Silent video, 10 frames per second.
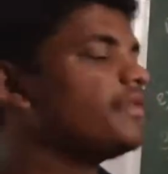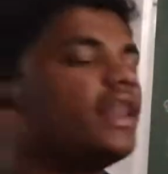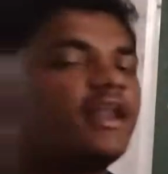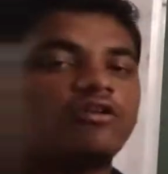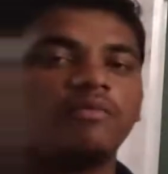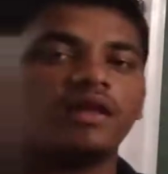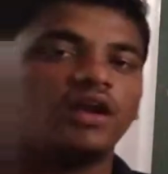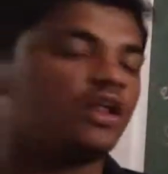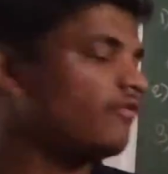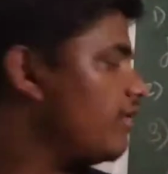
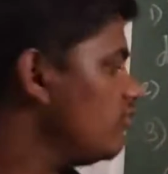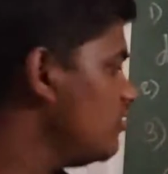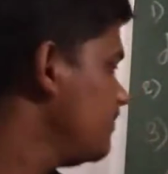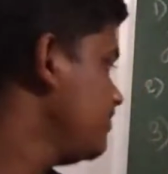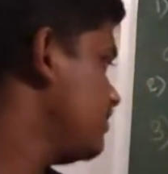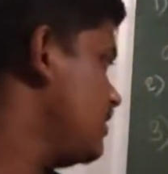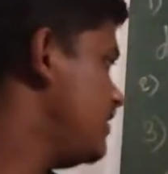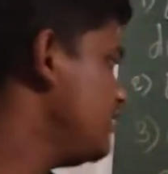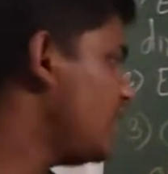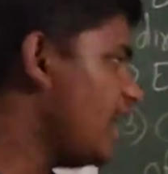electromagnetic waves.
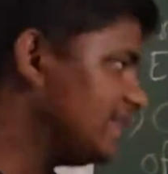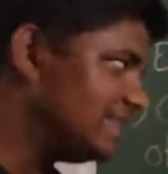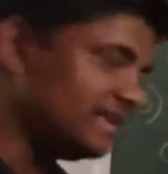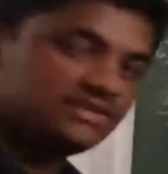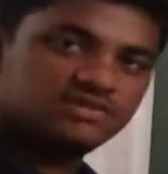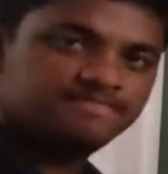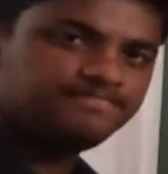This is like this.